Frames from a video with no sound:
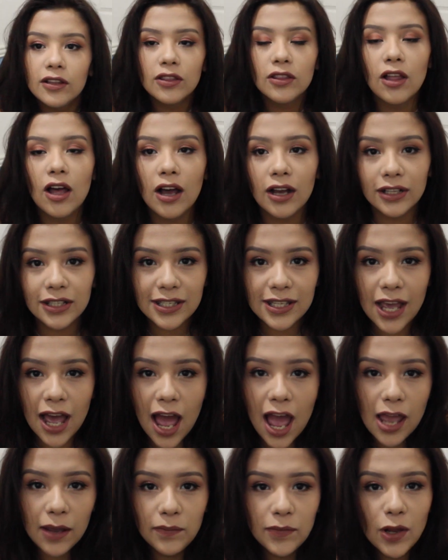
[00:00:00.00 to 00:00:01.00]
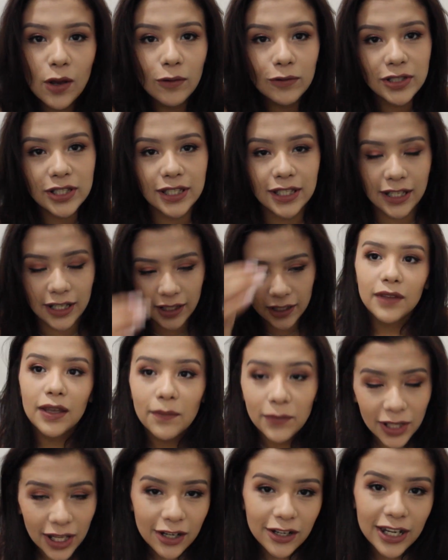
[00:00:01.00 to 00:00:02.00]
Long time no see.
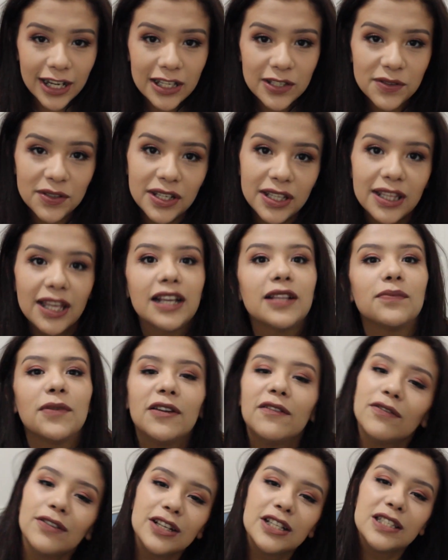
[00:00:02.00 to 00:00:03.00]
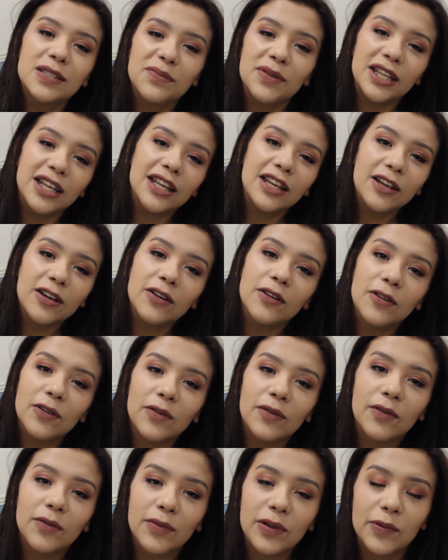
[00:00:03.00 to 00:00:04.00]
I'm glad you guys really liked my first
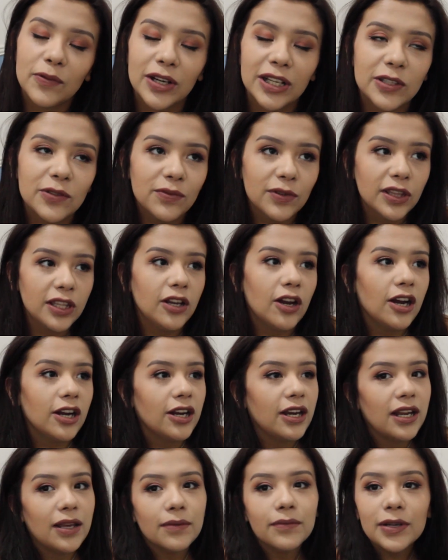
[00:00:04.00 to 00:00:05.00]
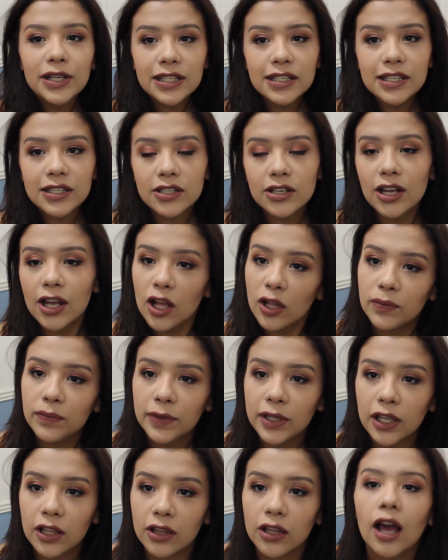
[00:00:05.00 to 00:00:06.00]
video. I'm really hard on it. My sister
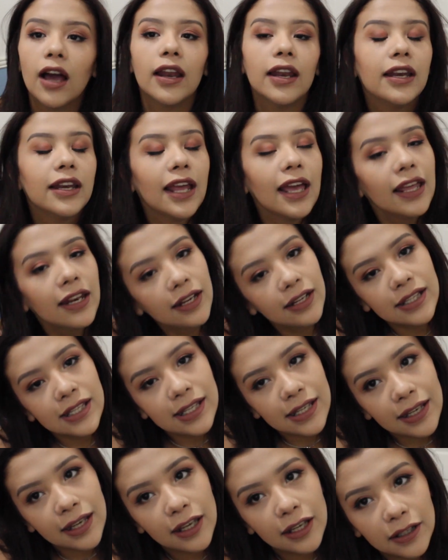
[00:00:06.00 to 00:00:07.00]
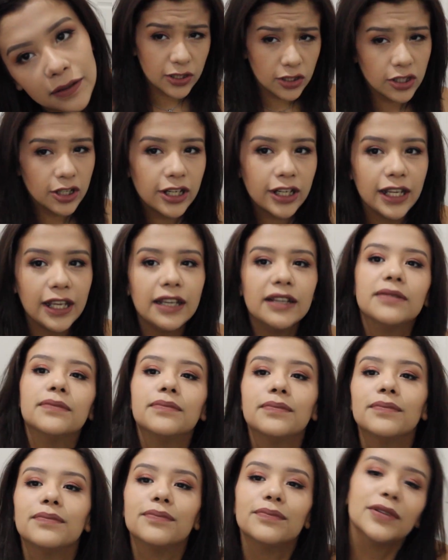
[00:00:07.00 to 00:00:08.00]
helped me a lot in editing it. Still
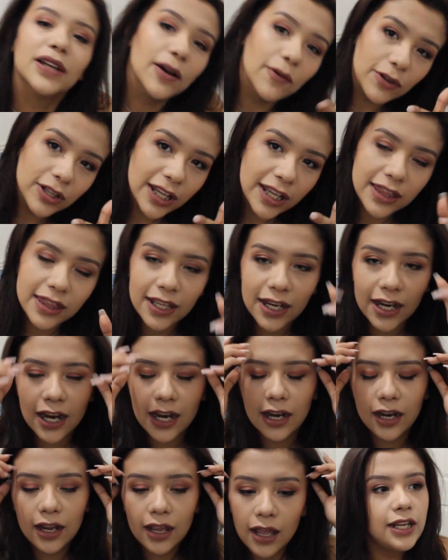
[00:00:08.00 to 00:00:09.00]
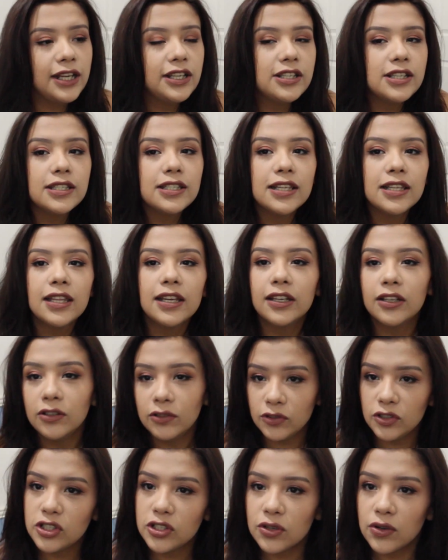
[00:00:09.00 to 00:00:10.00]
learning, but I will get there. So I just did like a
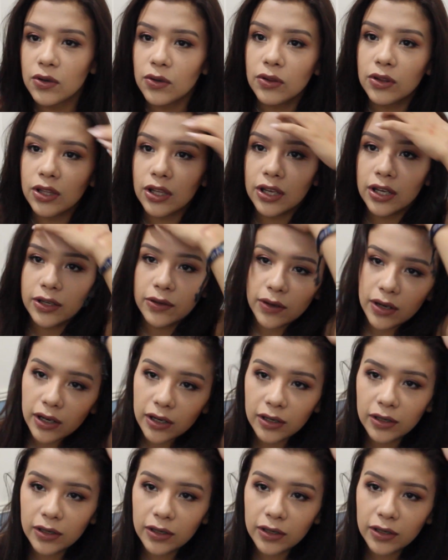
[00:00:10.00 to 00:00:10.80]
neutral look